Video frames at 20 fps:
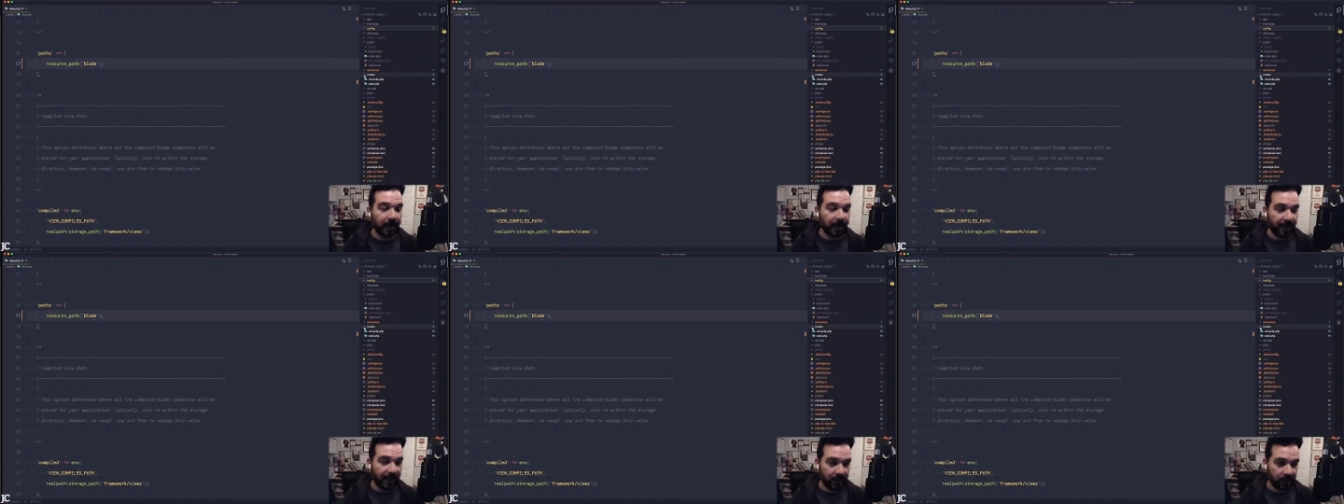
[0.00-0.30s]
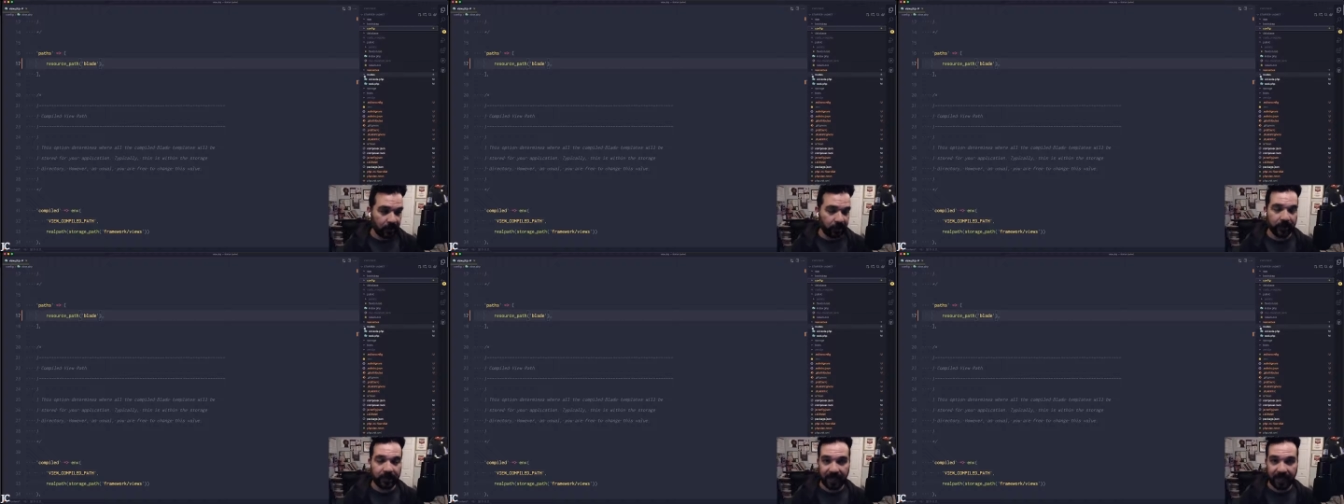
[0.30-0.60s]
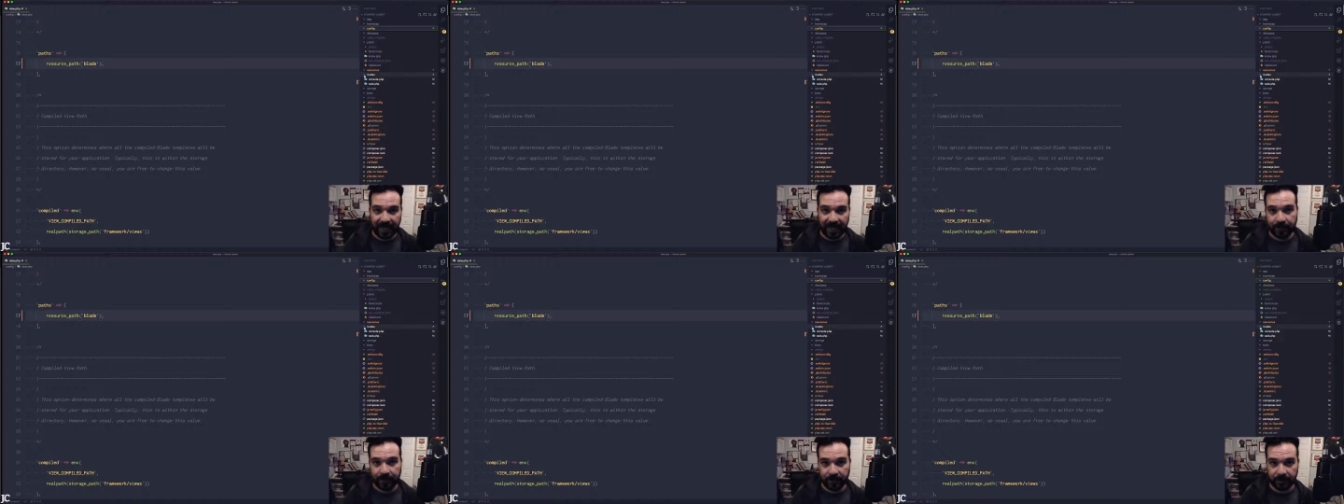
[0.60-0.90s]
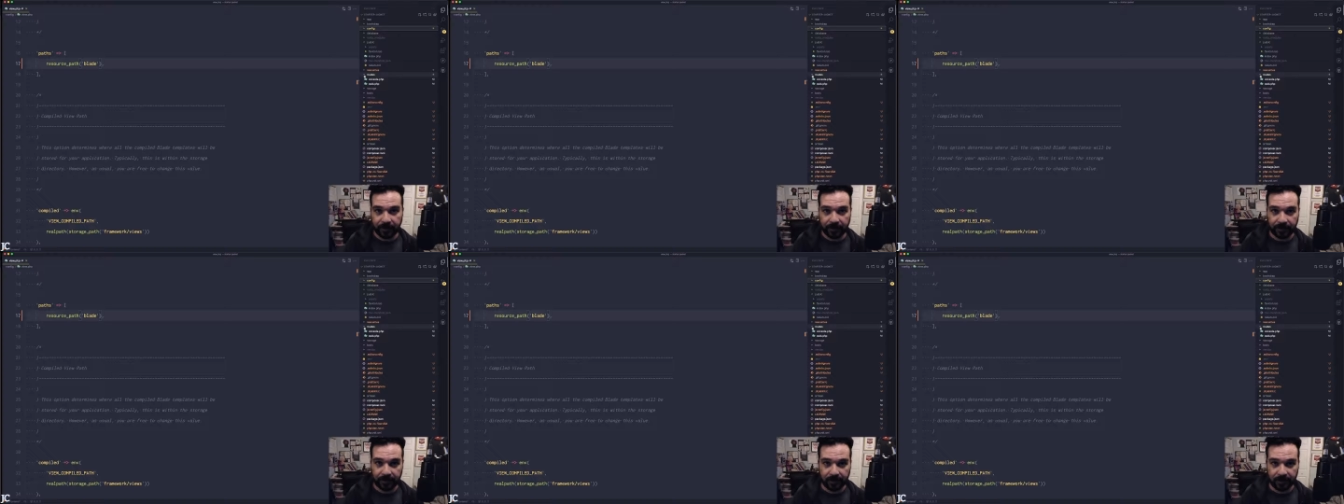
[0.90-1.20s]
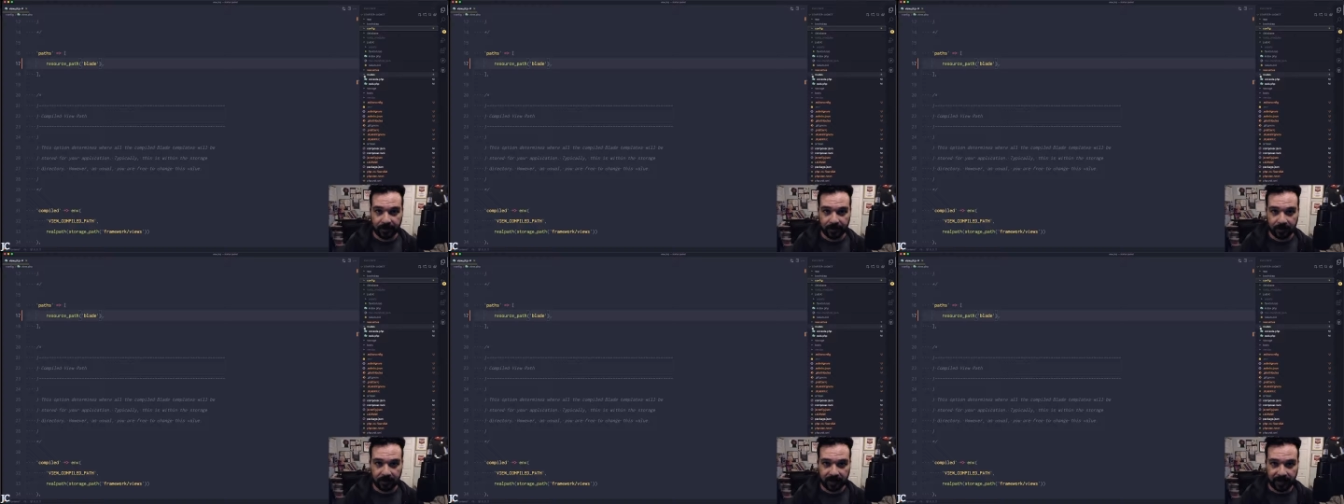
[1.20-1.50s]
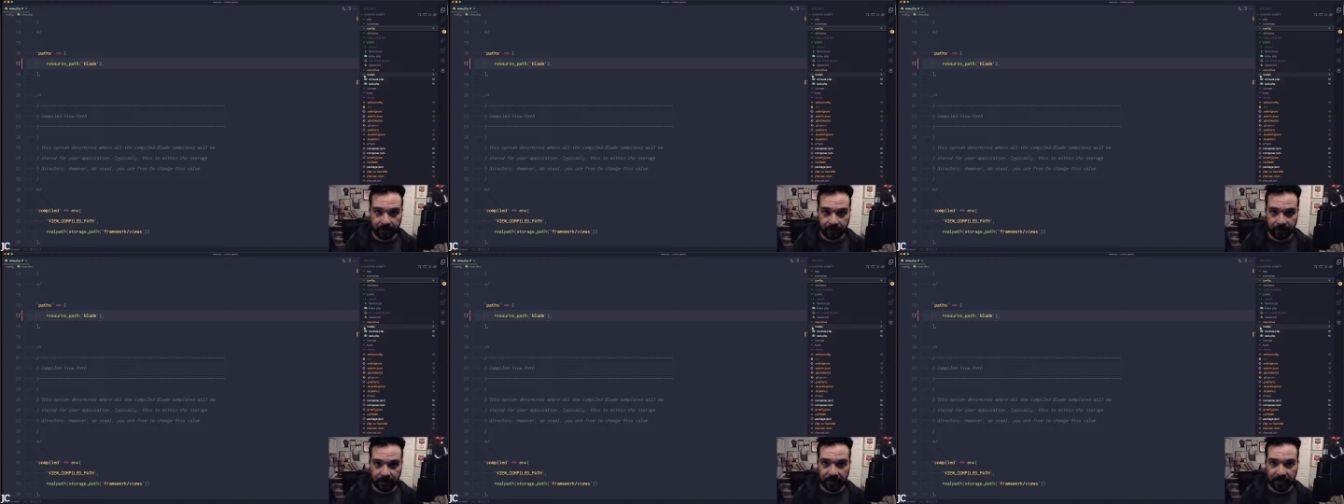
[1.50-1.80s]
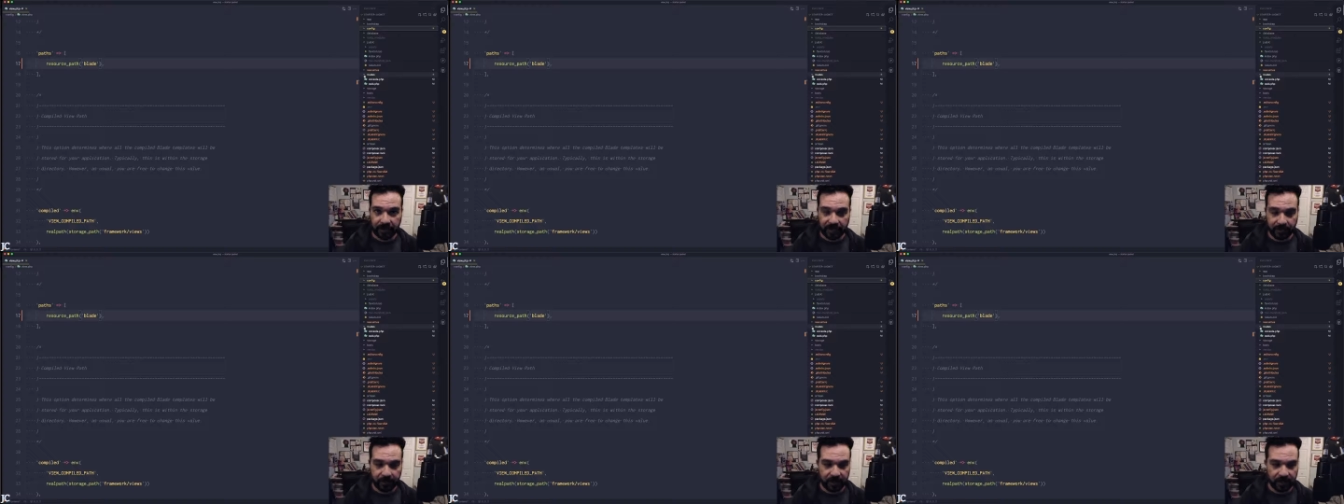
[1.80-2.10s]
and look at the
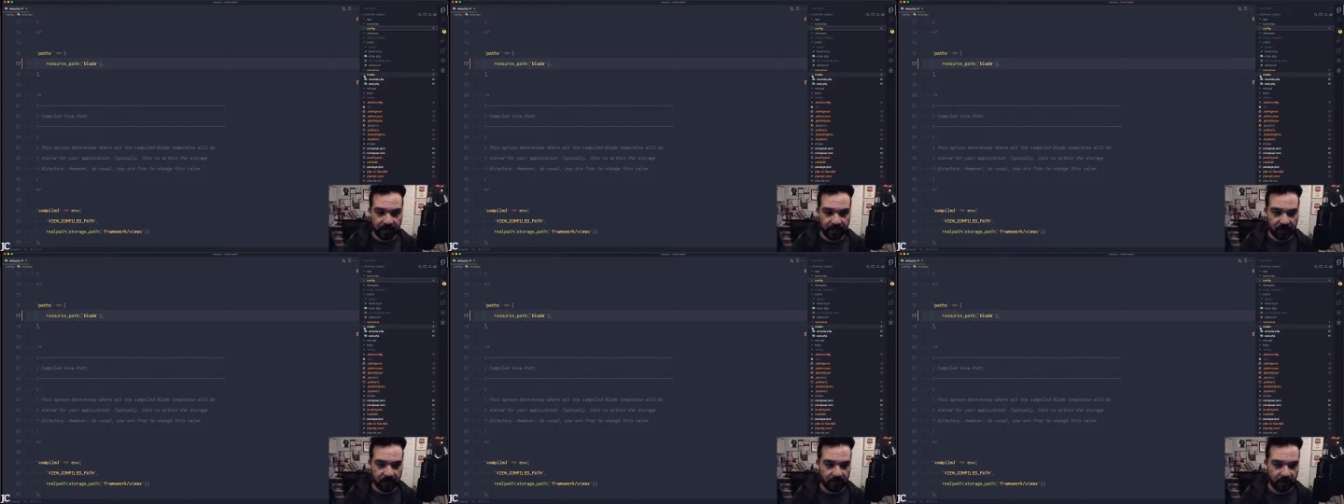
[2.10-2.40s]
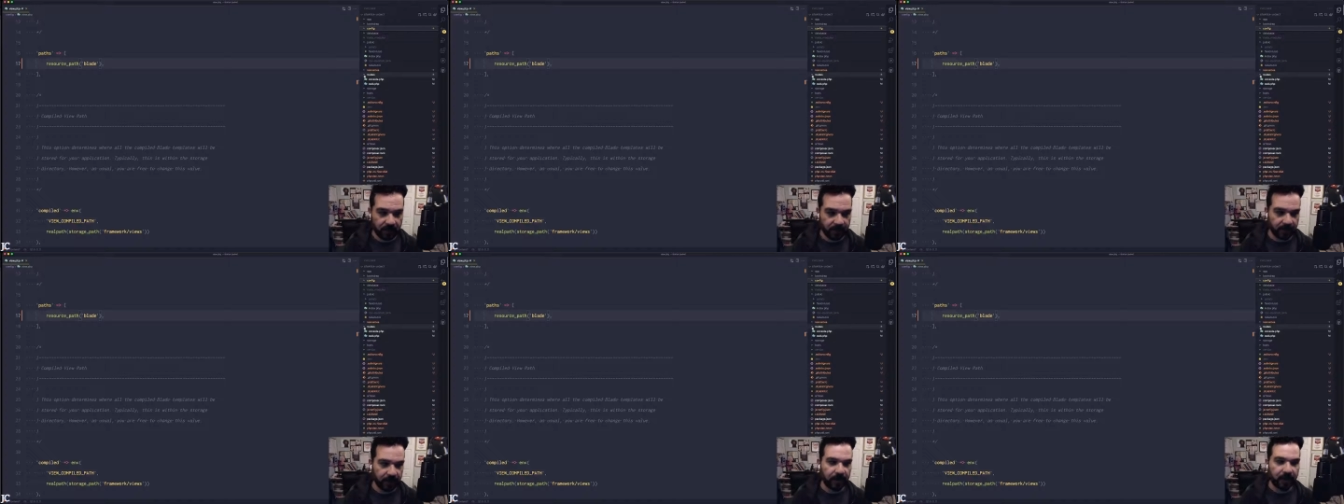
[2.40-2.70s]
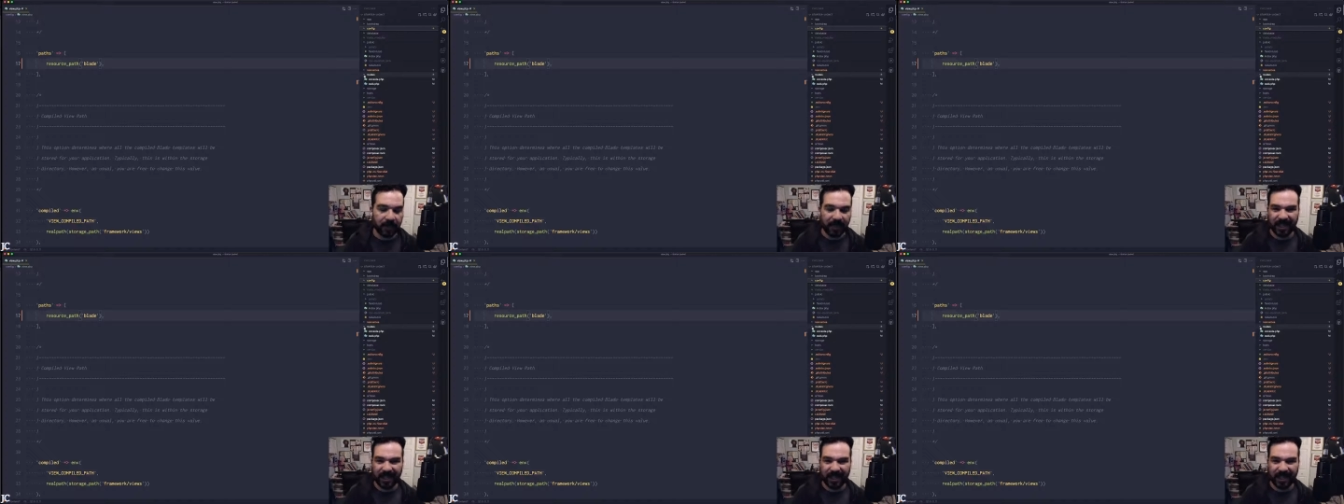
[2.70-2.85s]
app.blade.php thing,